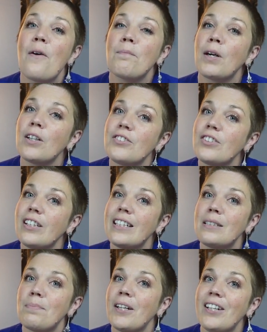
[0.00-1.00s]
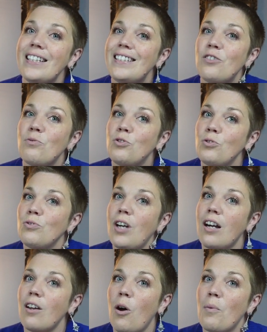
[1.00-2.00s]
Personal experience, you do
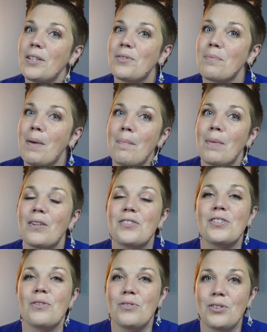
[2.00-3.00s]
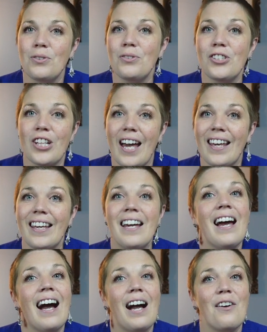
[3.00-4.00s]
not always remember, so do check.
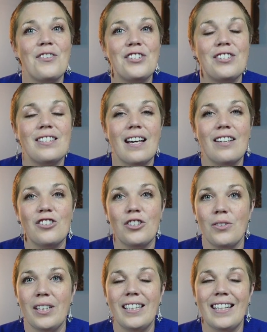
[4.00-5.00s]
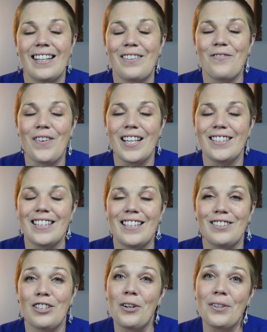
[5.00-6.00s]
I was shooting an event
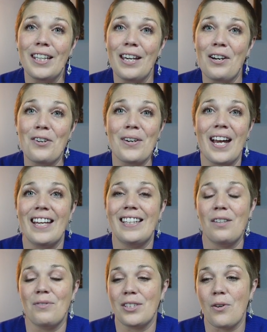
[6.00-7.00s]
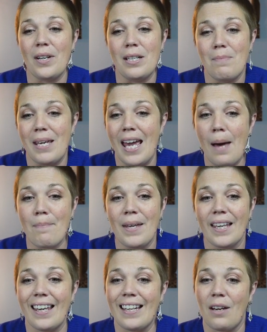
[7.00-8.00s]
in Tokyo and it was going to be
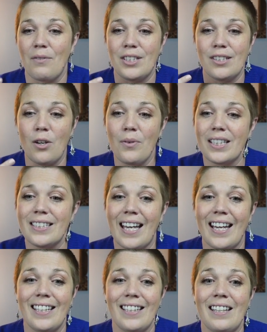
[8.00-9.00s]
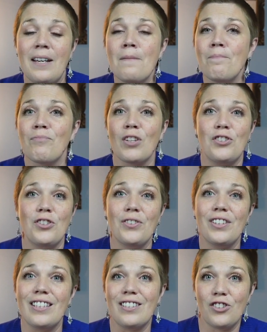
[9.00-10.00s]
epic and I was so excited,
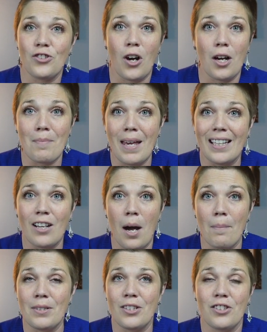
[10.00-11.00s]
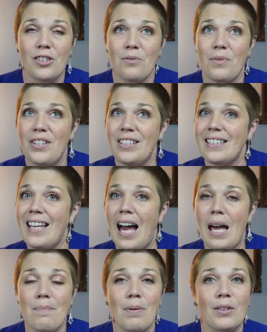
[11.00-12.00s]
shooting this strongman competition with this
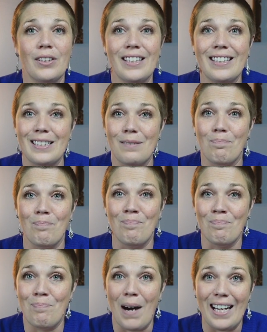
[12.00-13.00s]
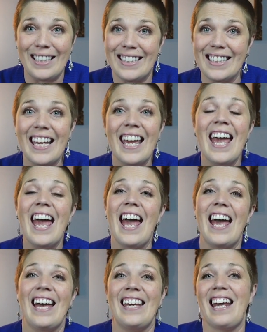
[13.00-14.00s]
guy pulling this bus,
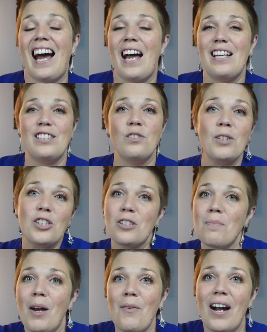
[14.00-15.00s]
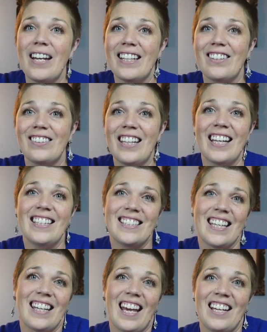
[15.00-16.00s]
and I switched to my wide angle lens
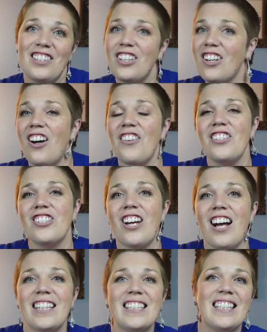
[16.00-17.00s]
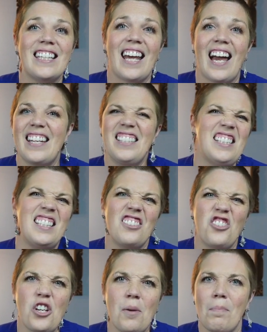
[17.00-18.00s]
and I took all the shots and I didn't
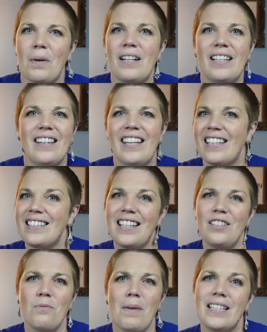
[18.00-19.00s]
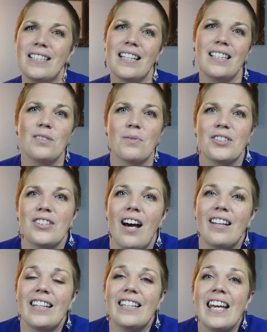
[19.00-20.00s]
chimp or anything because I knew my settings were
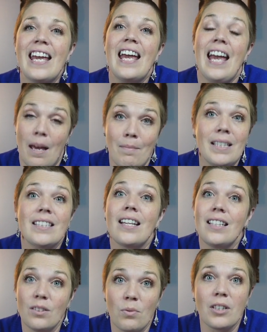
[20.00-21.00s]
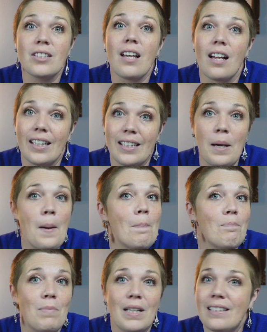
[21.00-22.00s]
solid, and my settings were solid,
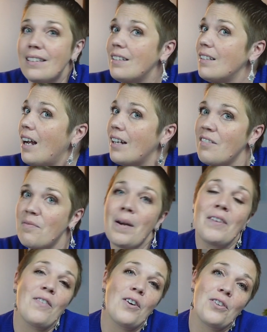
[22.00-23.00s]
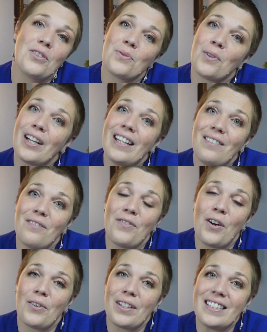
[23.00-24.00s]
but none of my photos were in
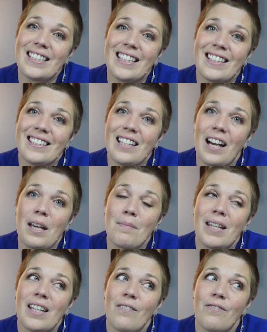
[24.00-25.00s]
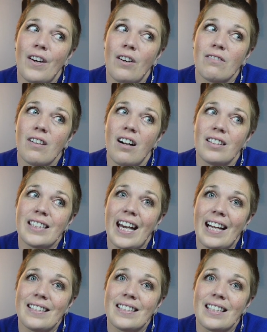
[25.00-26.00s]
focus at the time and it felt wrong to
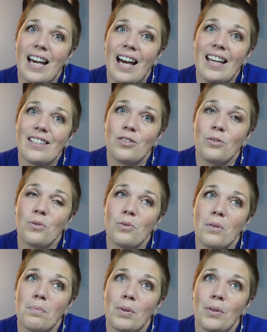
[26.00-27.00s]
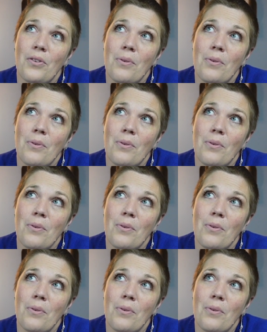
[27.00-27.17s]
ask the guy to pull